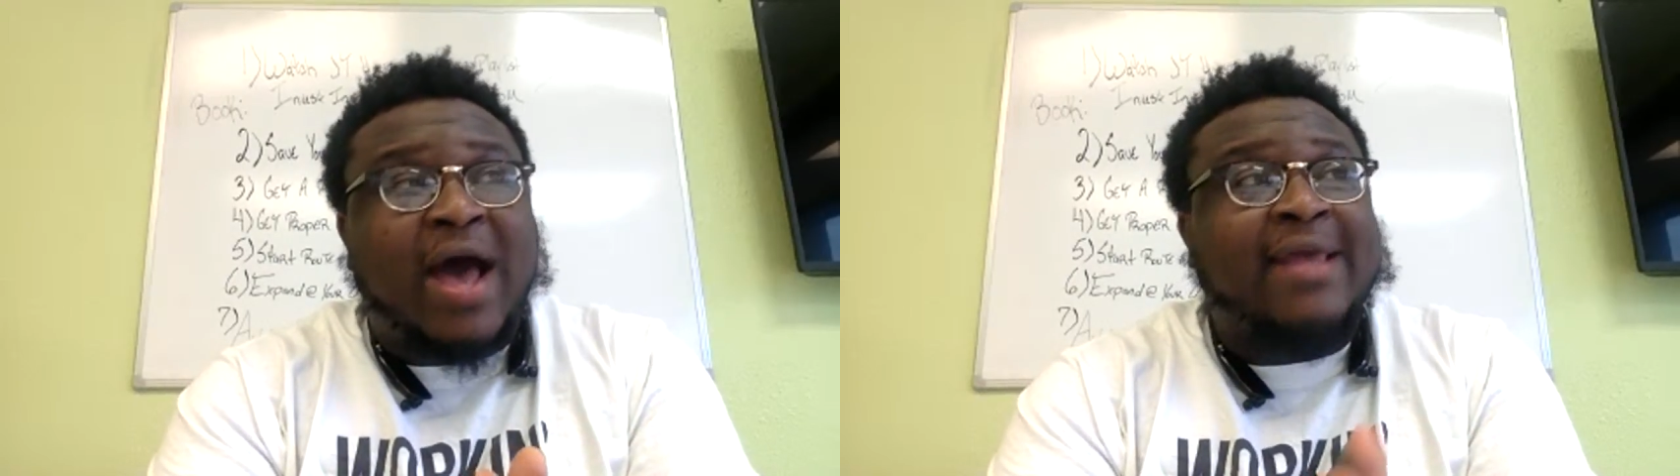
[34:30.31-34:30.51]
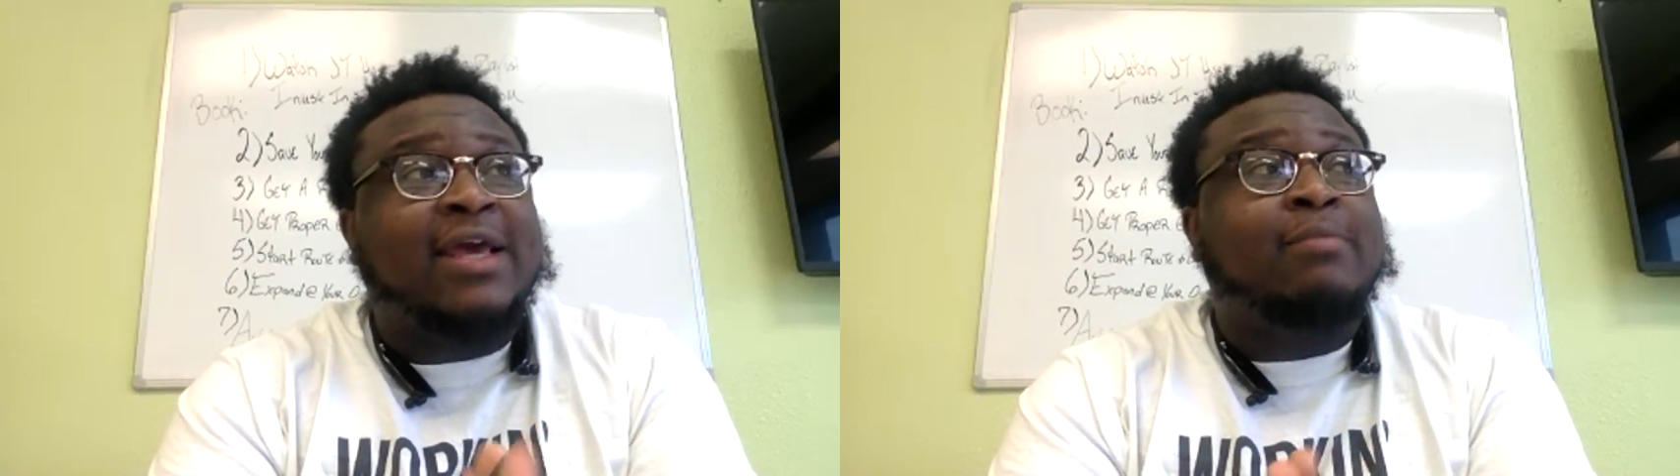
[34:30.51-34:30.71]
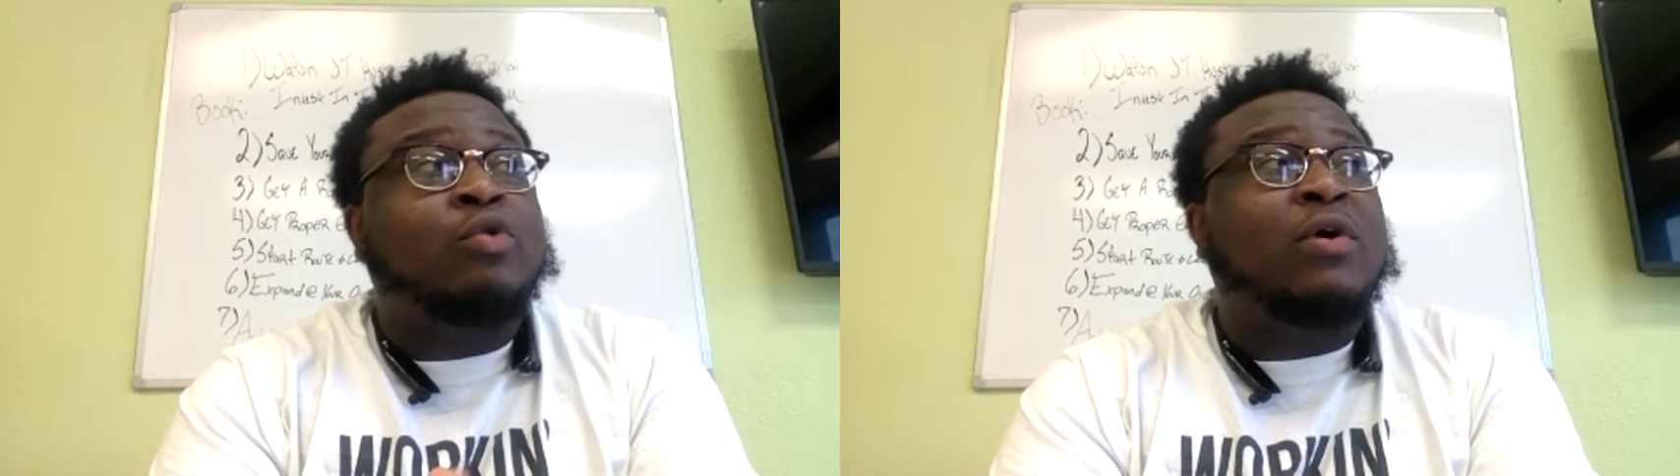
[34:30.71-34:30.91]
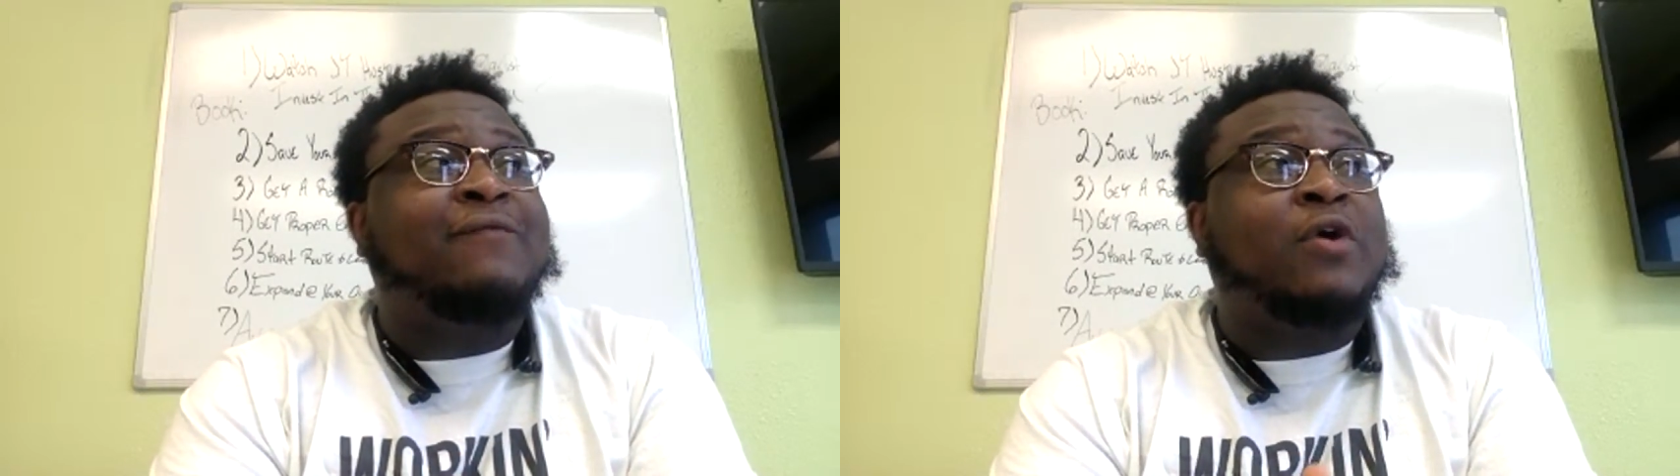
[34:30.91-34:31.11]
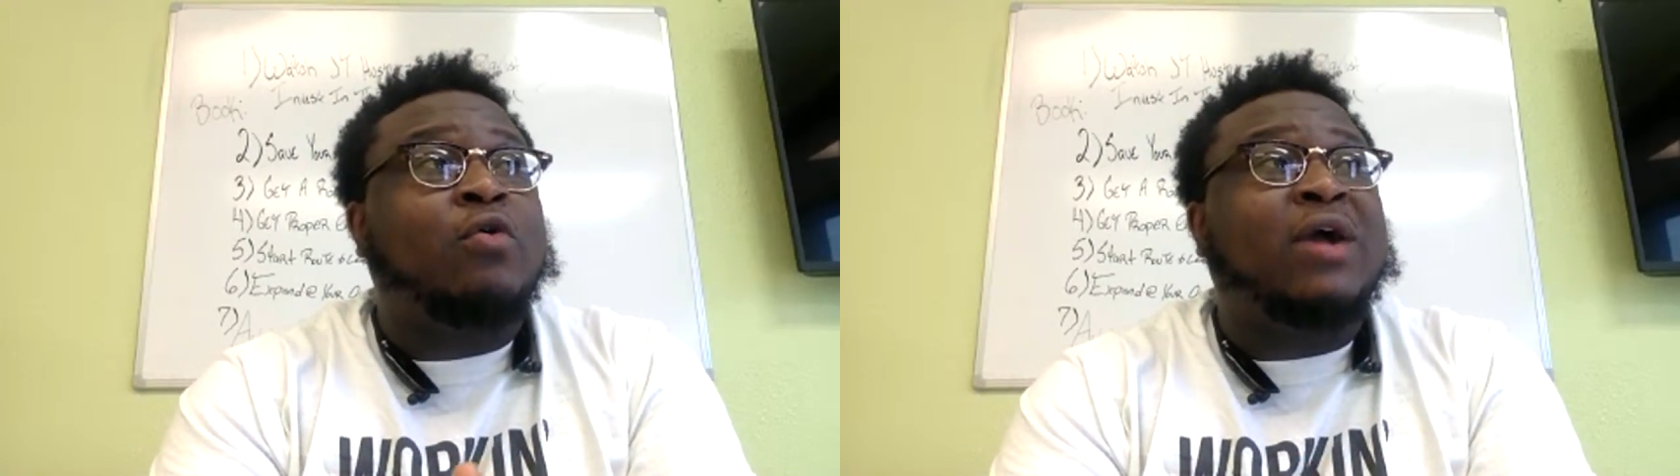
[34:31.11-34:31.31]
I am doing
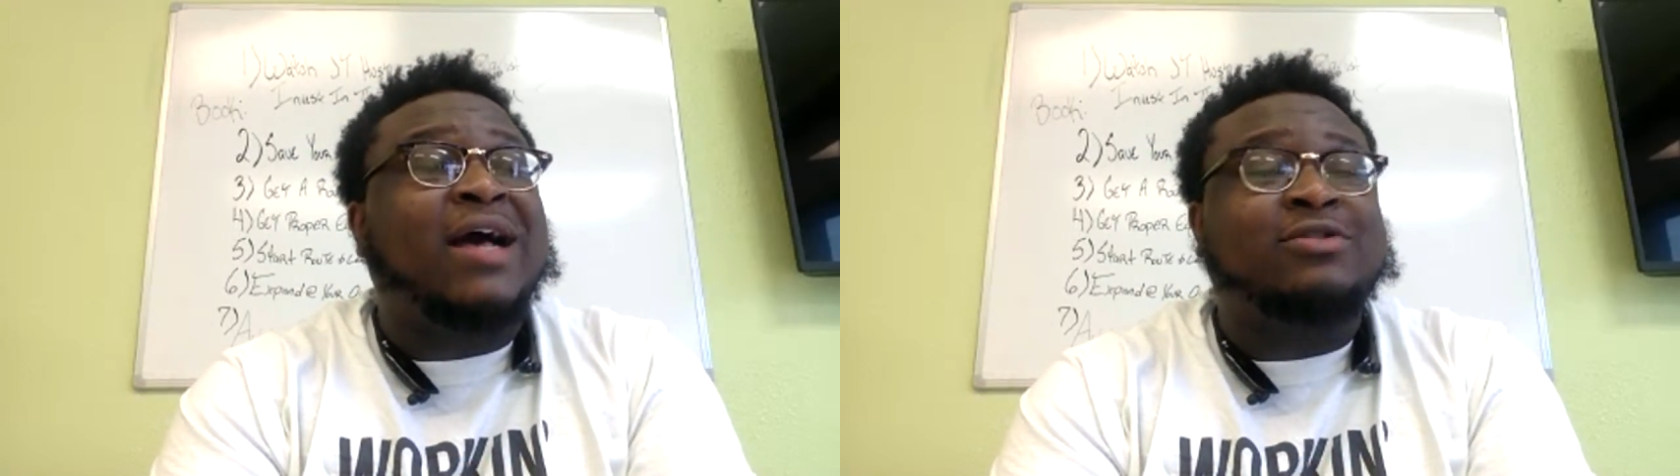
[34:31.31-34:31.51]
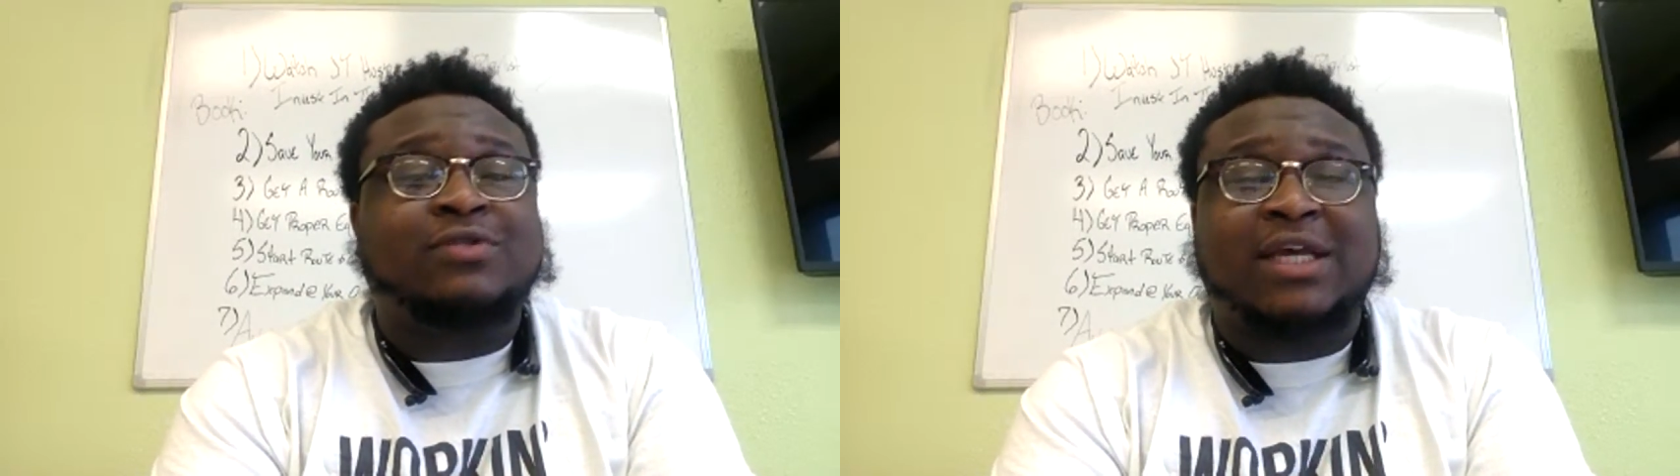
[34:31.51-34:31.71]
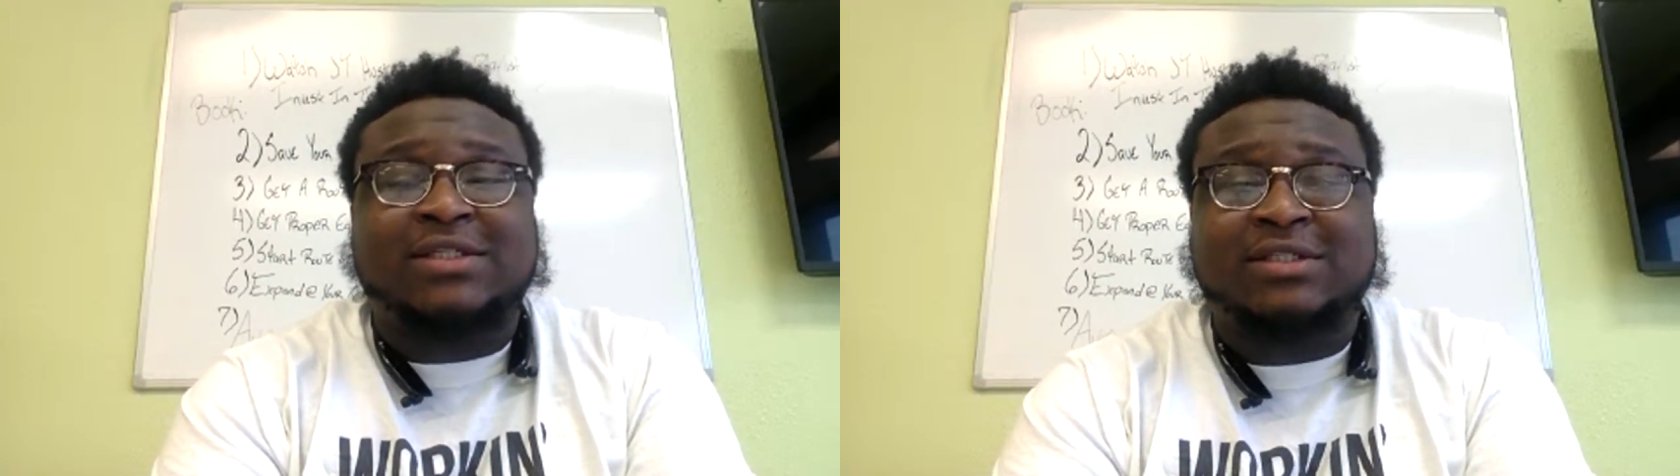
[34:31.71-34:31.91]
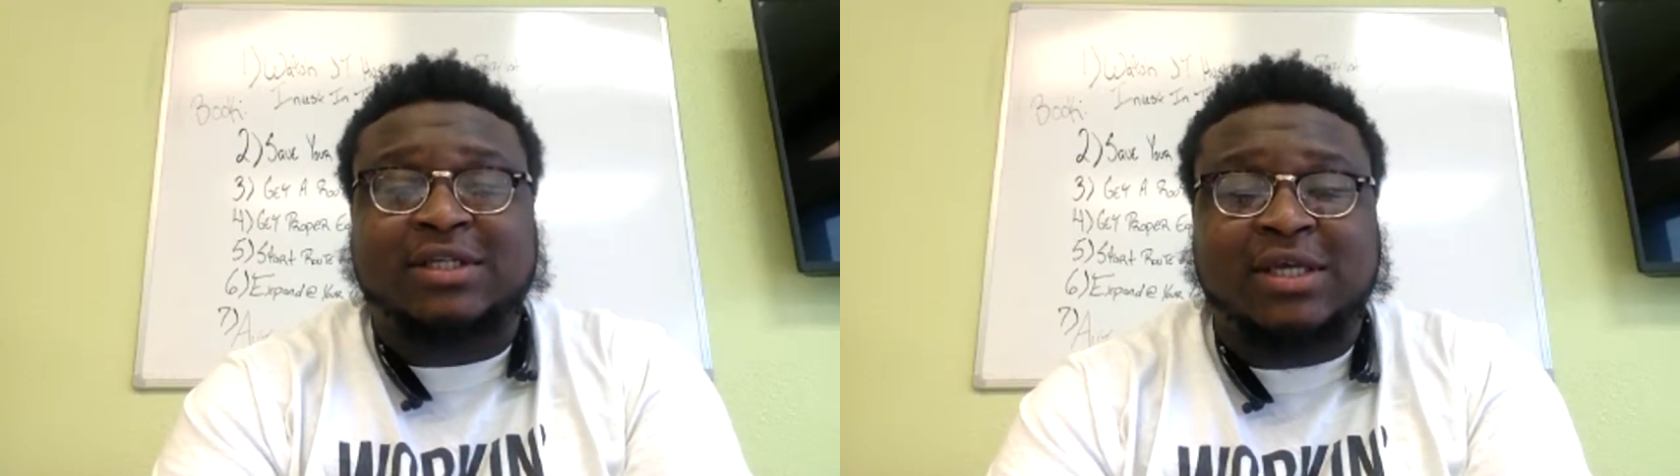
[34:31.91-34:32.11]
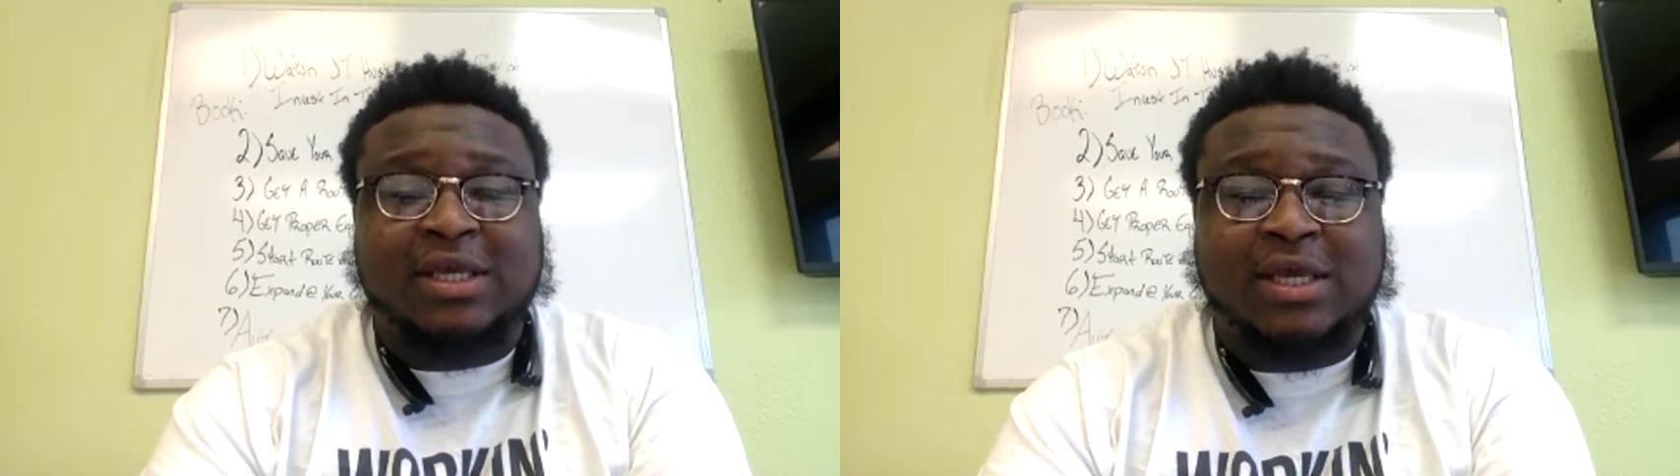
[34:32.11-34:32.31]
phone consultations
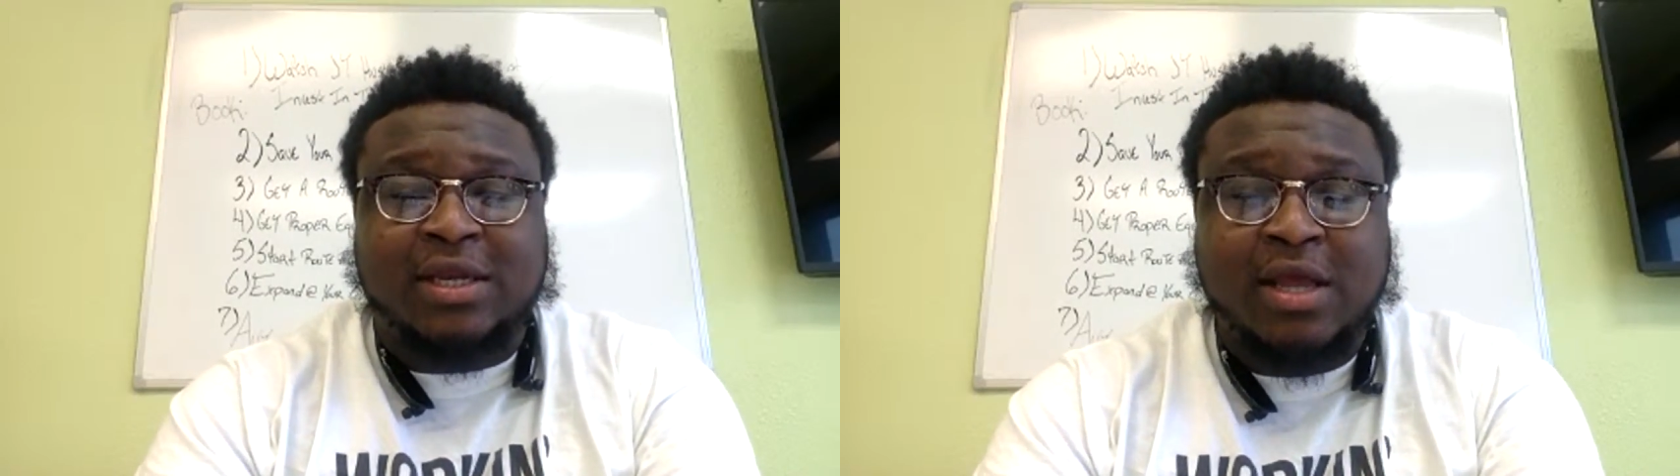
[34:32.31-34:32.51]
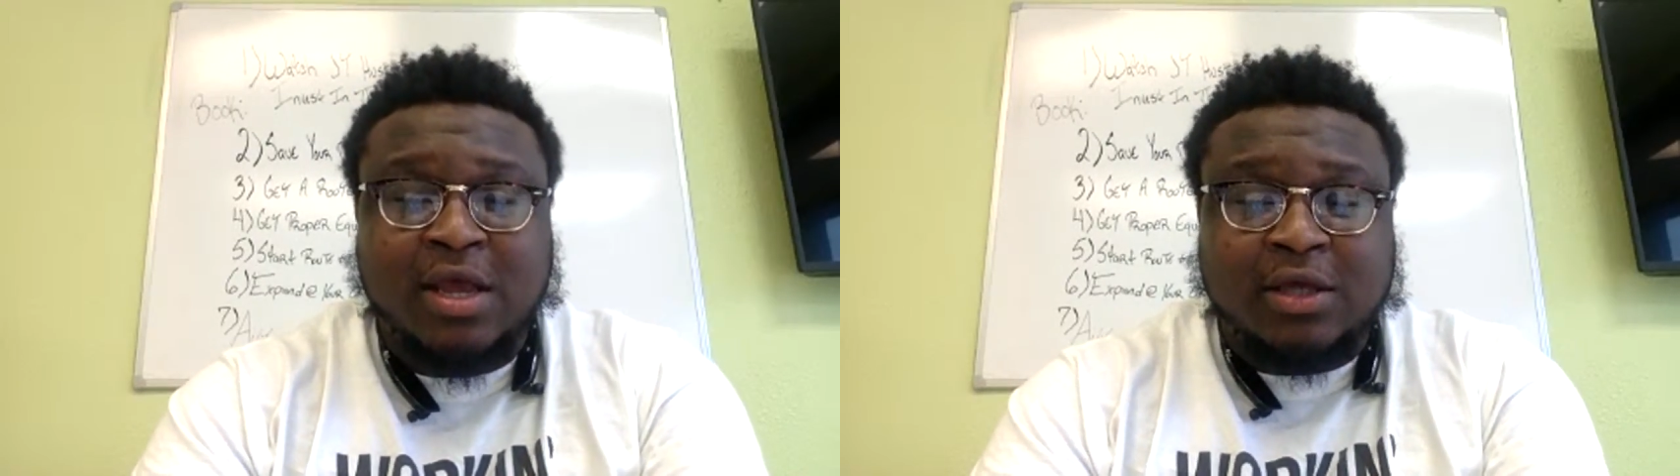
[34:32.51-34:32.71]
again.